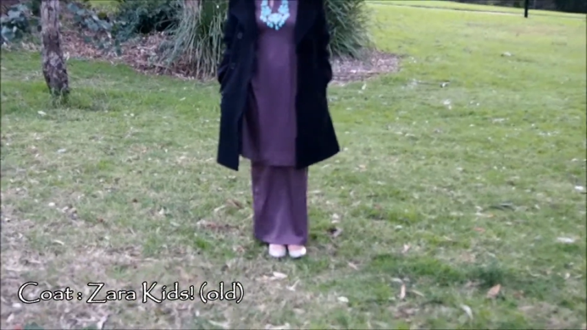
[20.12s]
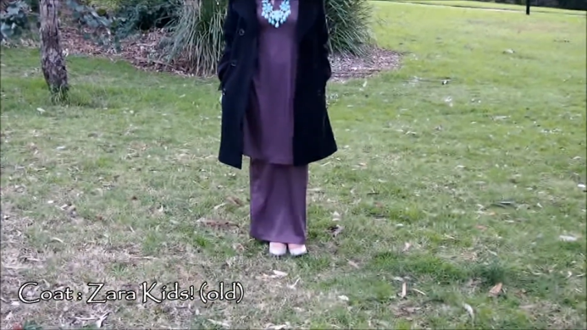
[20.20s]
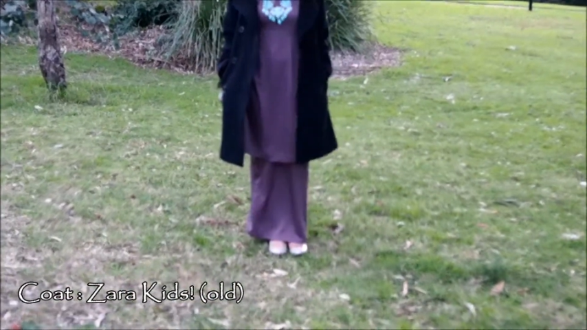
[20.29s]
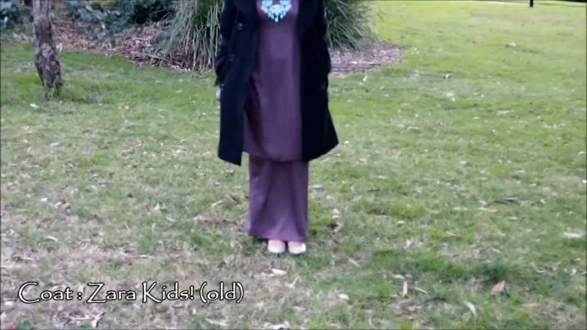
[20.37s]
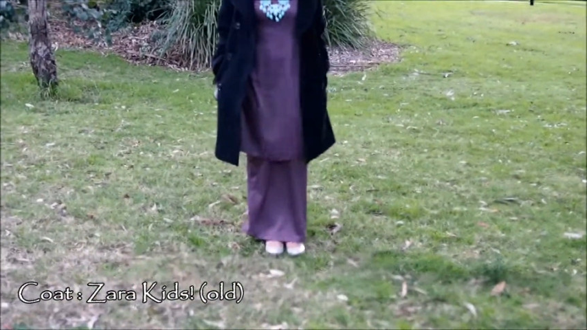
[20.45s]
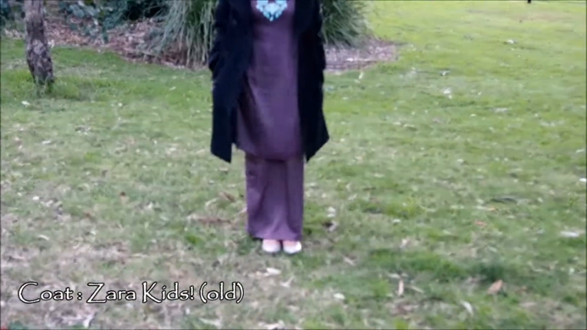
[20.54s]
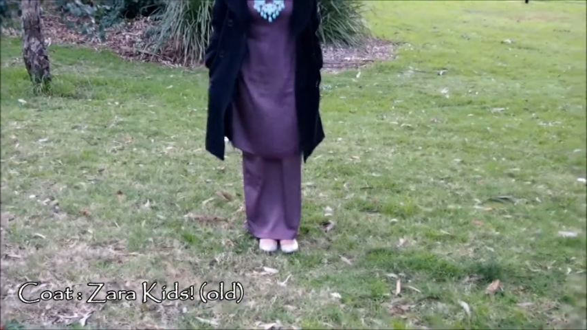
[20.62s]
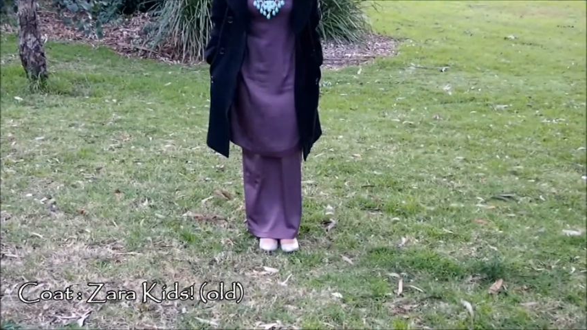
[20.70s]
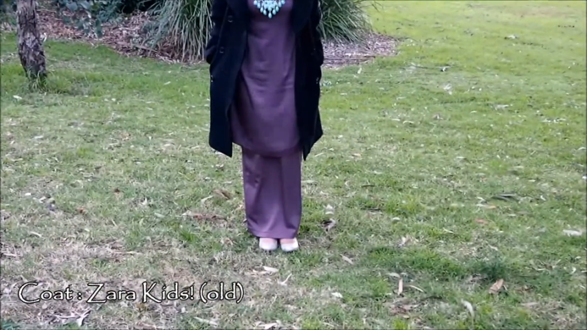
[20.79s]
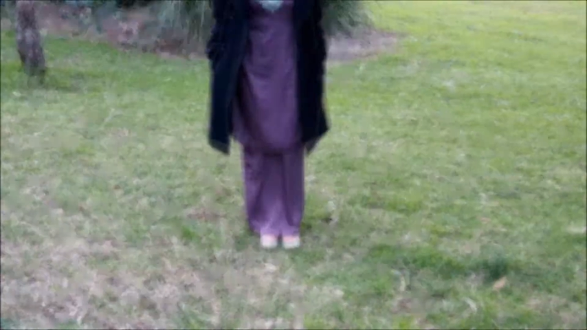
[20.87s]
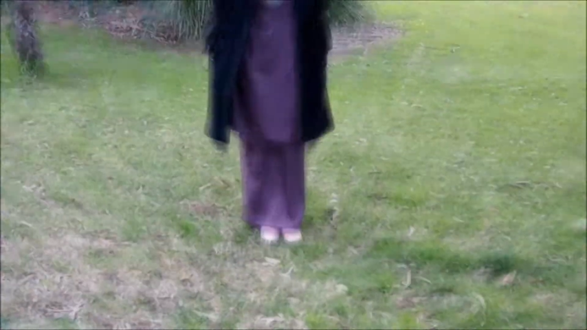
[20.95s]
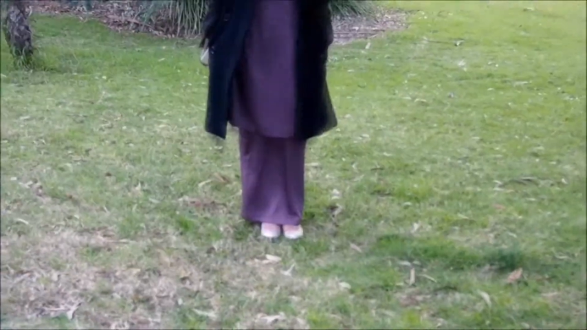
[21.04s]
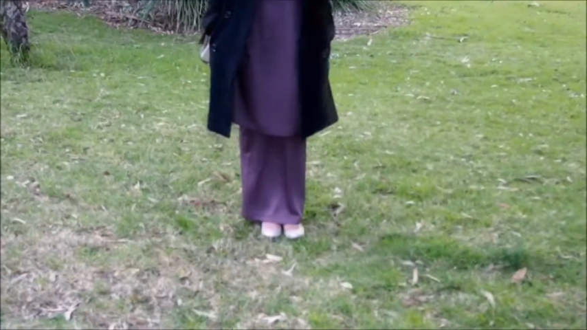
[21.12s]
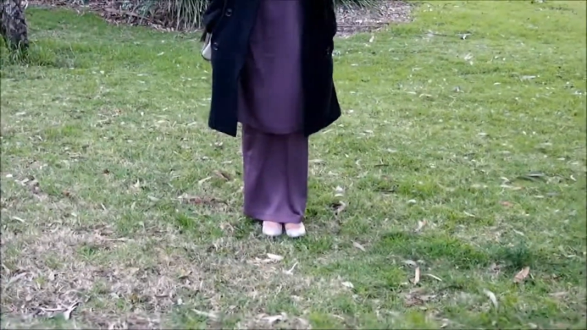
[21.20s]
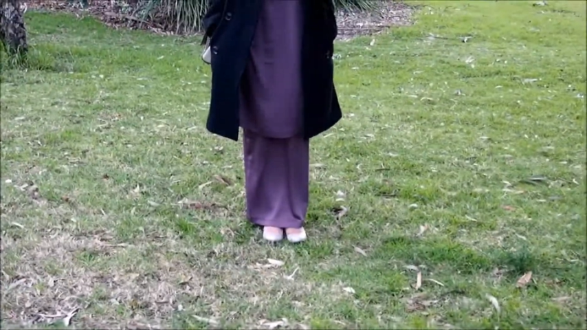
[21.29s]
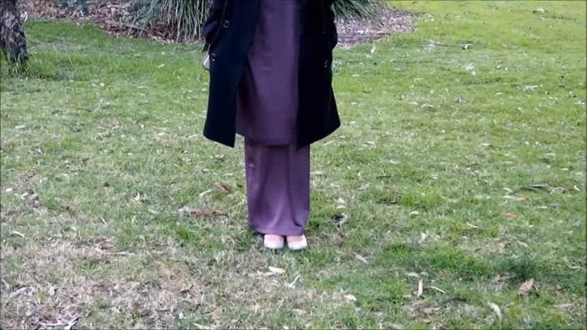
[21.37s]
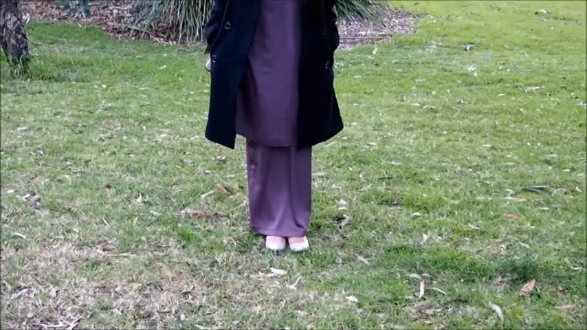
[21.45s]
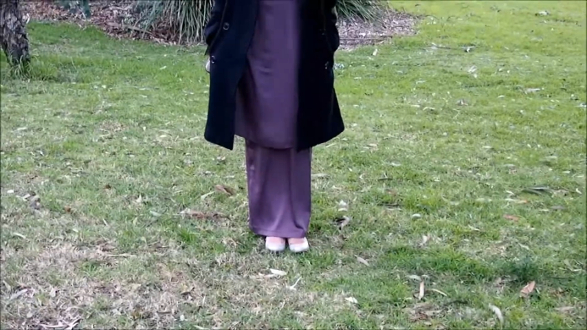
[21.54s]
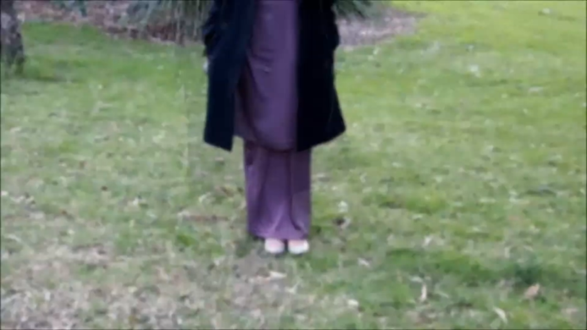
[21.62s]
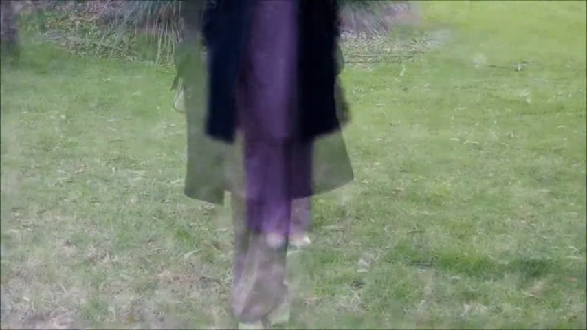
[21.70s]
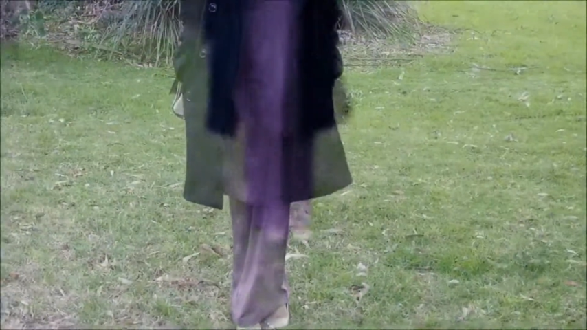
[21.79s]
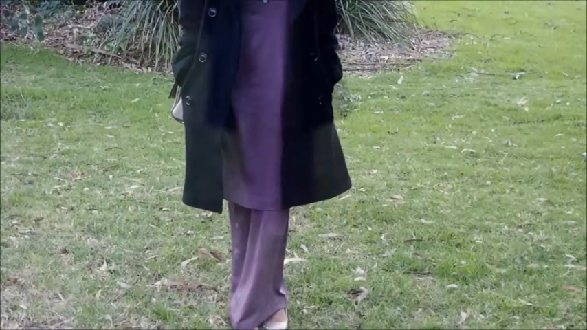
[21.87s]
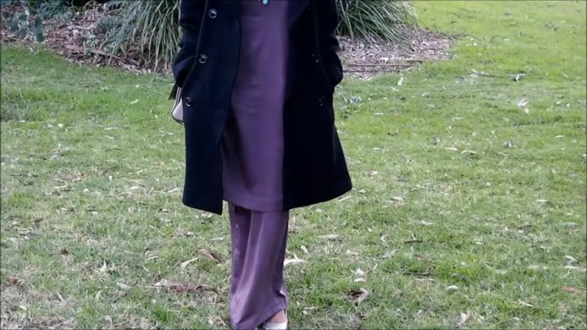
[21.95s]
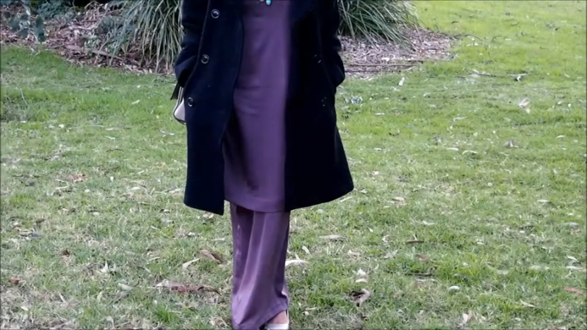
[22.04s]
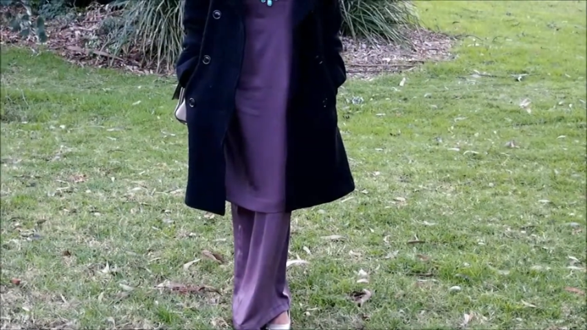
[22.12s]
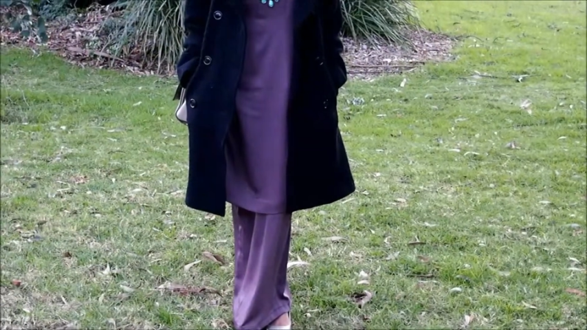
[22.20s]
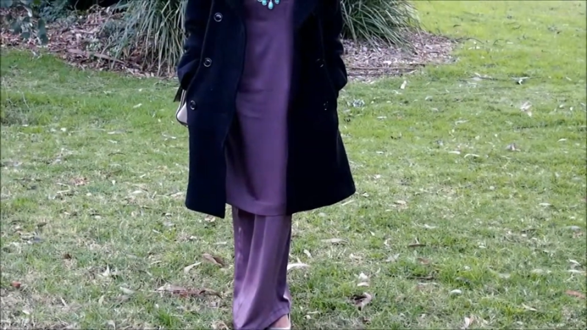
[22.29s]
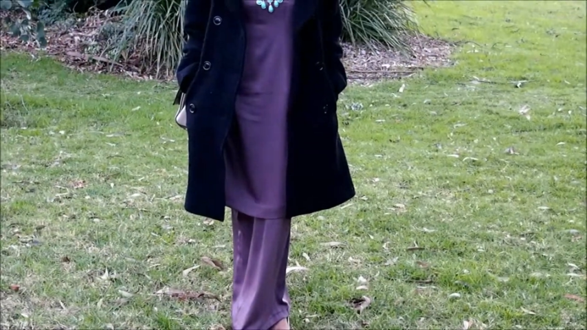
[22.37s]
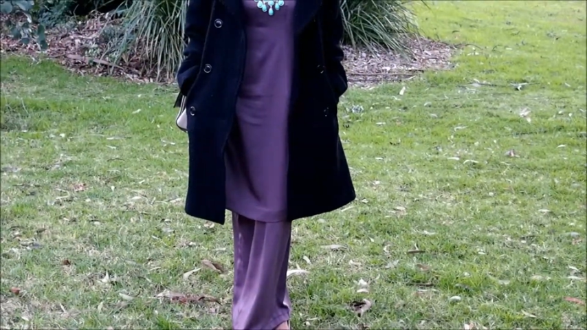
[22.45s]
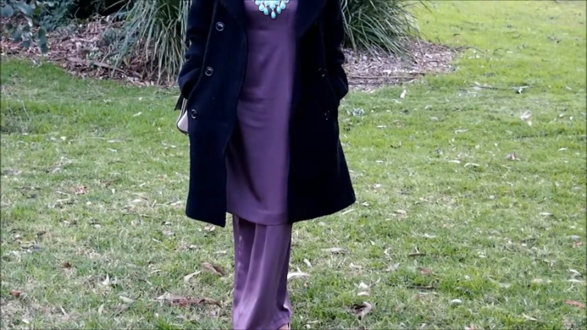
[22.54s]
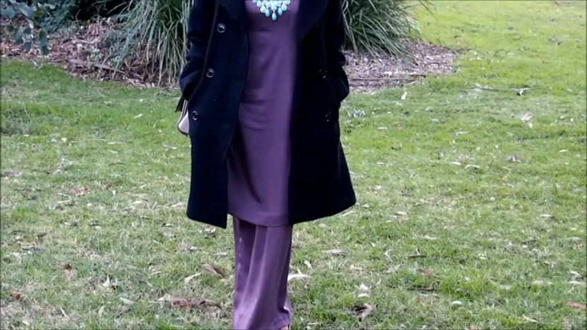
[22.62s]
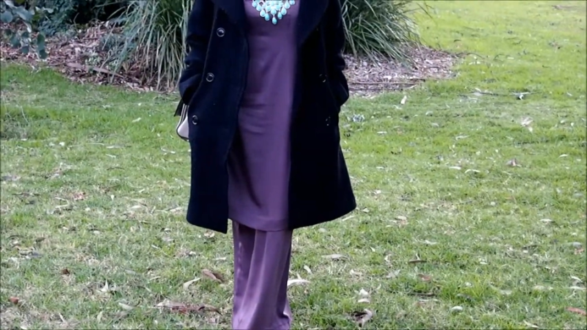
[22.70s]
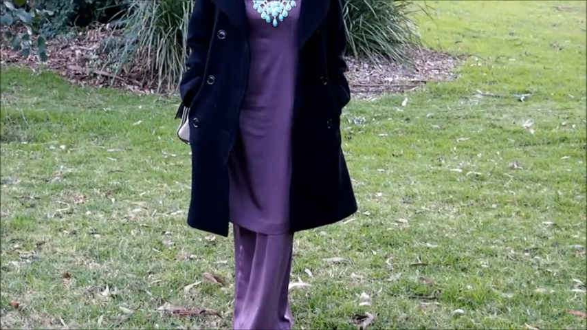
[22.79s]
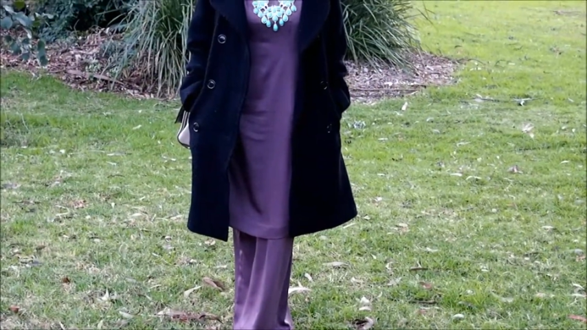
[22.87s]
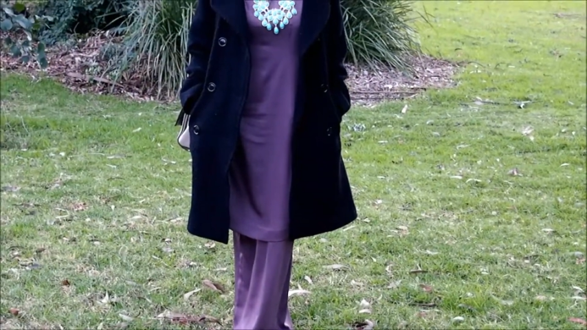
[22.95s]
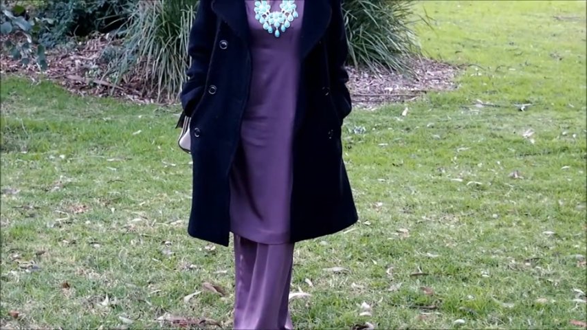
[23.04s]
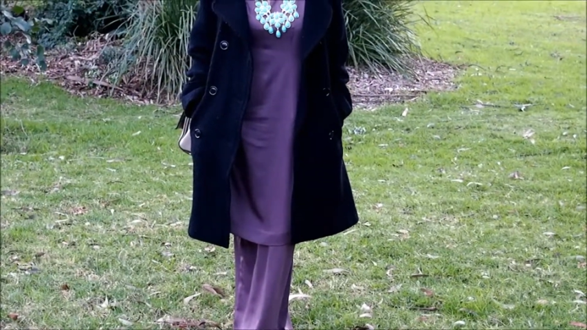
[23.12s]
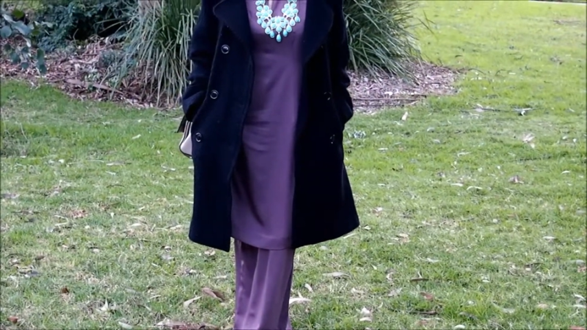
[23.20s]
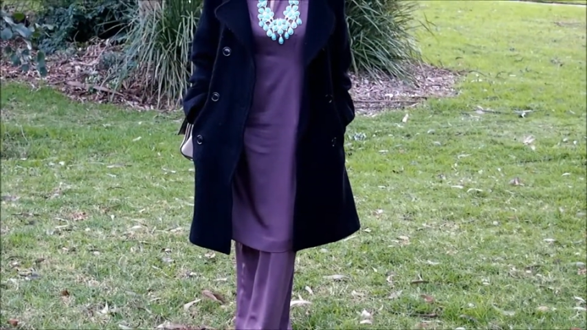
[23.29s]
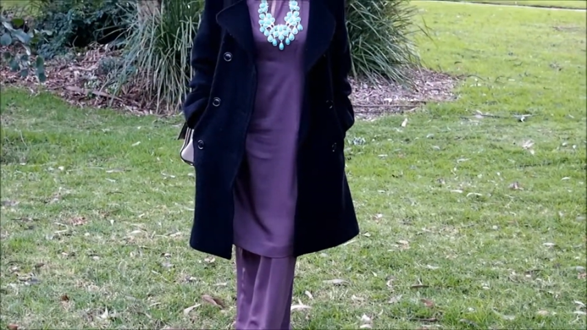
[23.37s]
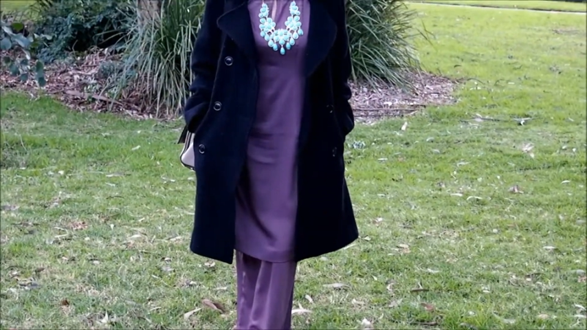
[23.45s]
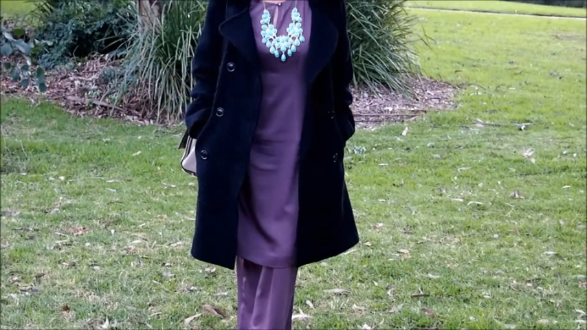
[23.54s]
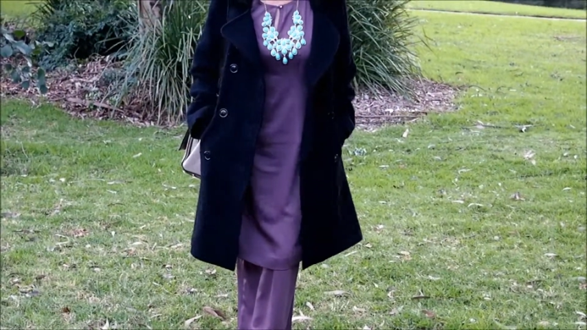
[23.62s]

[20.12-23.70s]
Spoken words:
(no speaker visible)